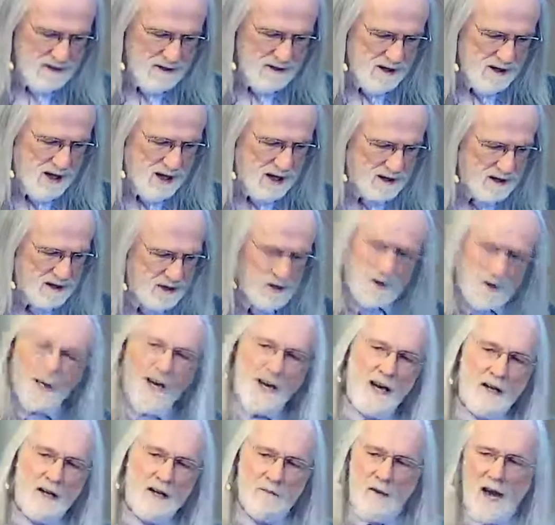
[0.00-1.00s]
I just
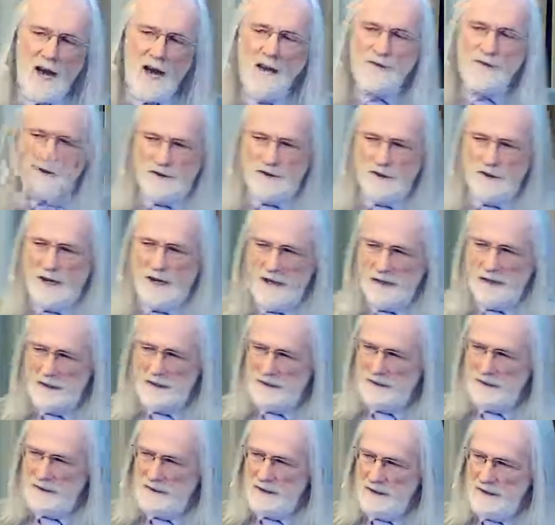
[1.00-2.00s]
can't imagine that.
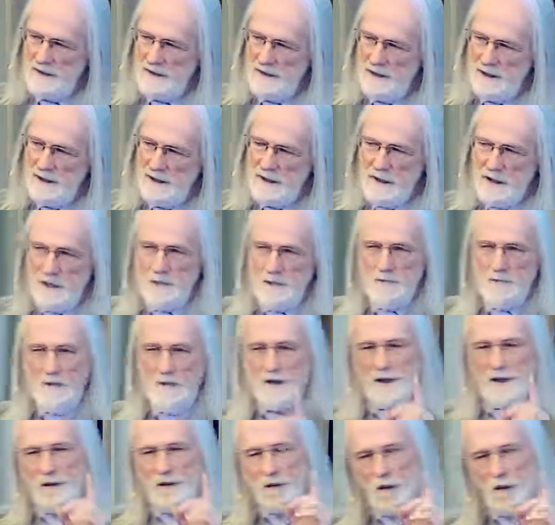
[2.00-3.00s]
But
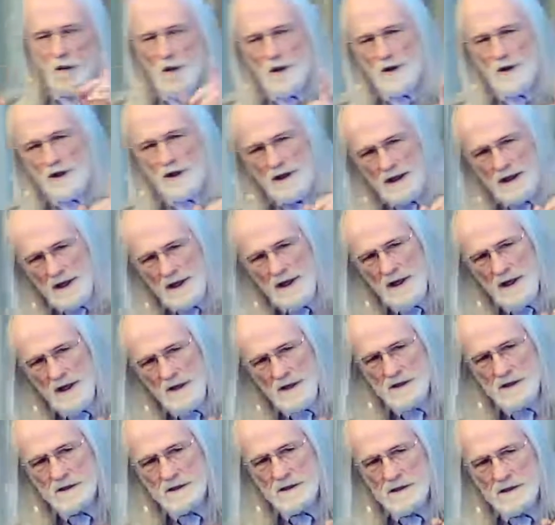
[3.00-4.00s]
what
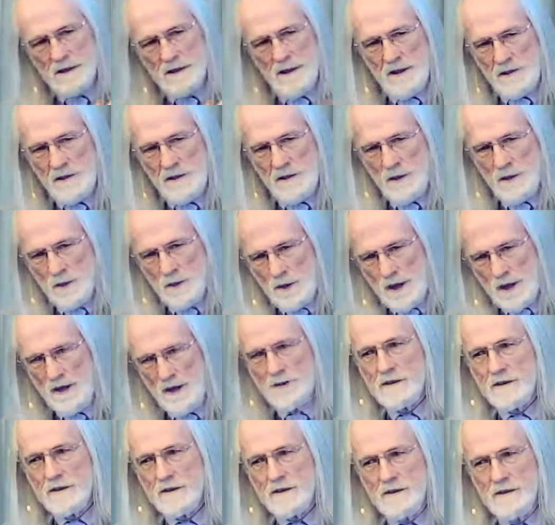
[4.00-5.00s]
is the
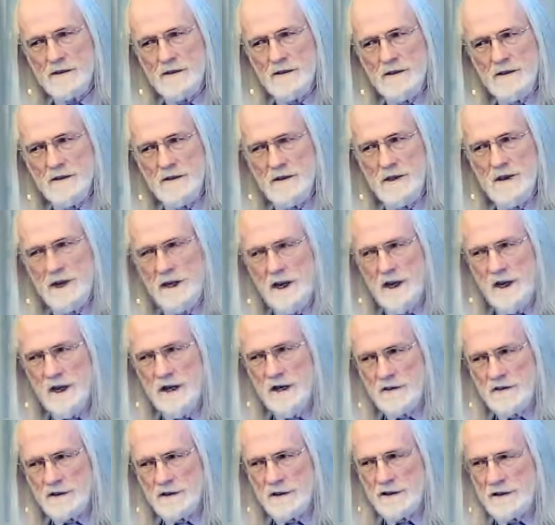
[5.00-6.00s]
rest
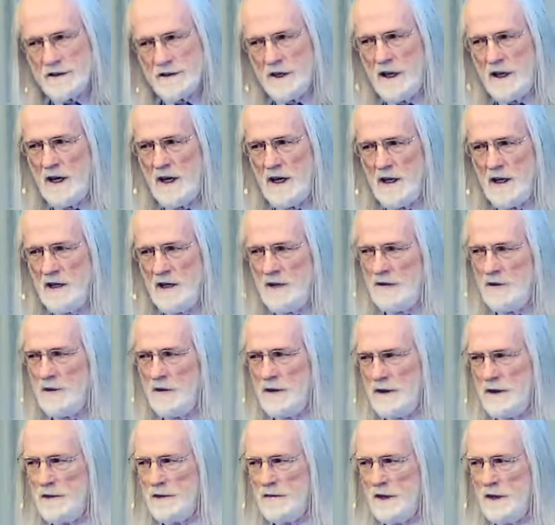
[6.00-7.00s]
of society
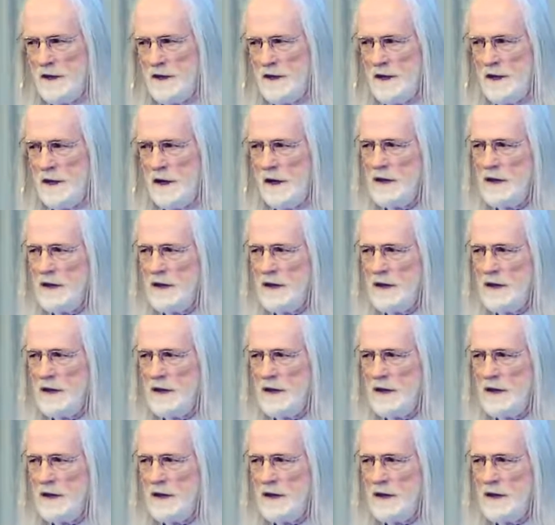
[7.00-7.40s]
going to be like?